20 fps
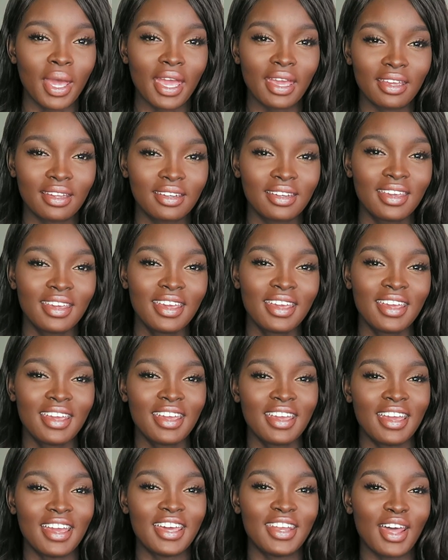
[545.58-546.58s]
pain,
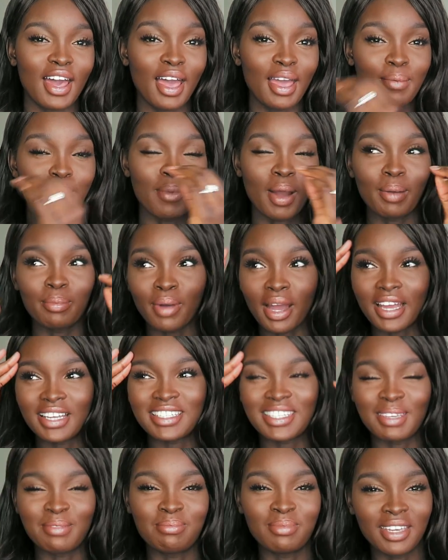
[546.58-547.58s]
and my
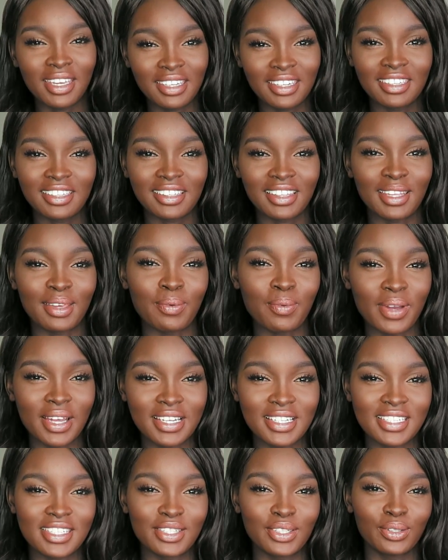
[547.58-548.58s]
mind immediately
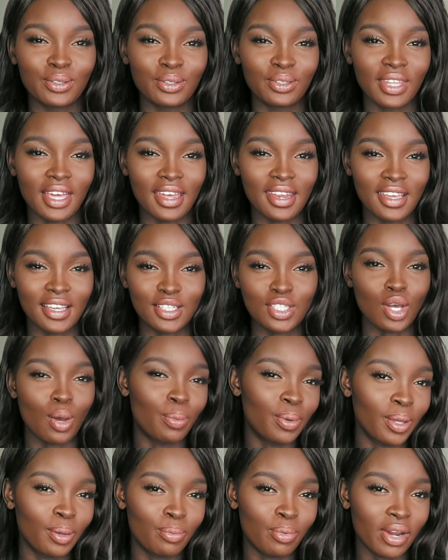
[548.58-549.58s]
went to that
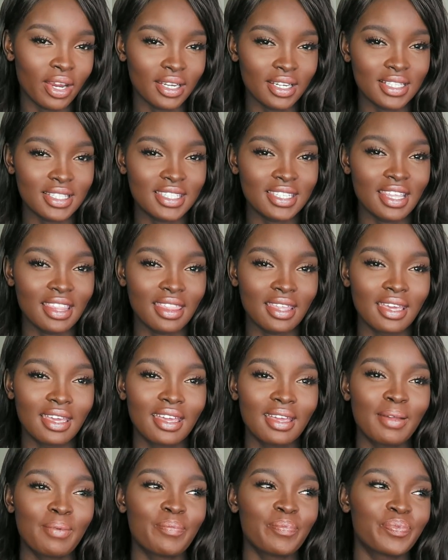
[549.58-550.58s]
ectopic pregnancy
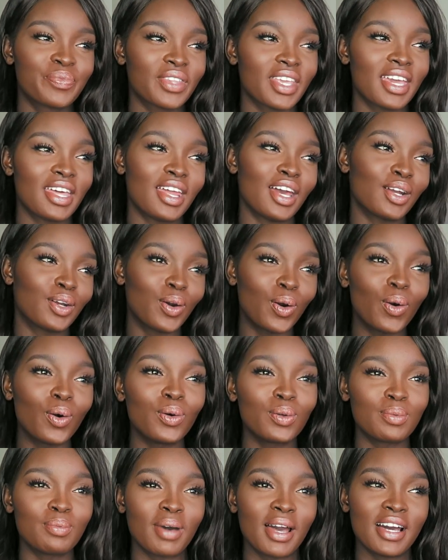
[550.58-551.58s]
thing, and I
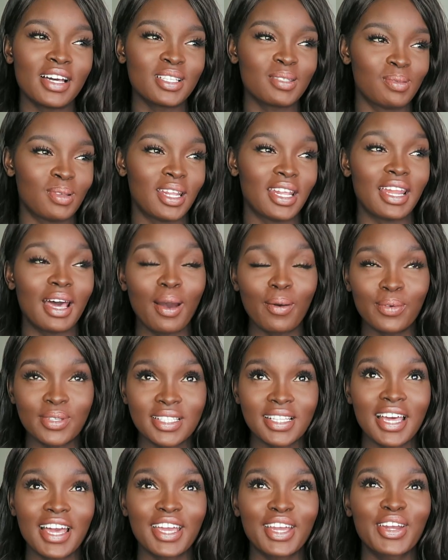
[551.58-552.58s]
called my husband and I
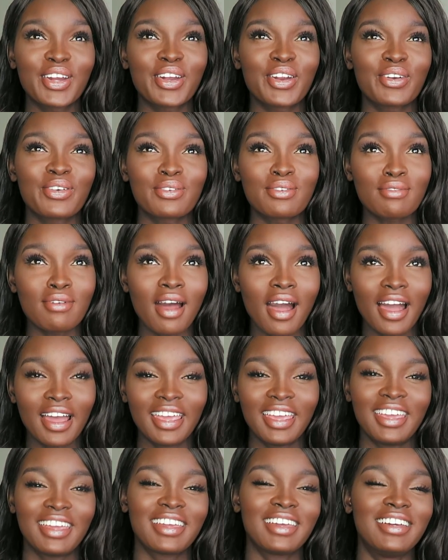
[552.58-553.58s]
was like
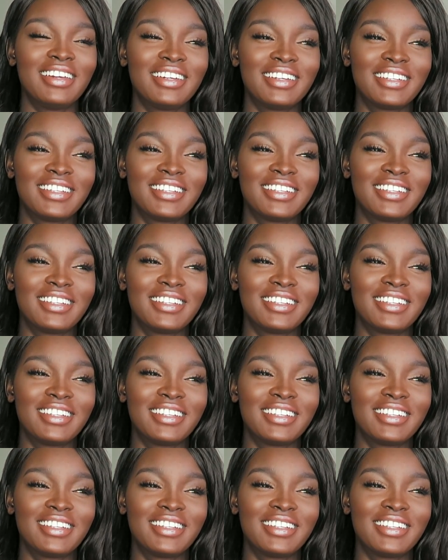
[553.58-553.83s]
crying.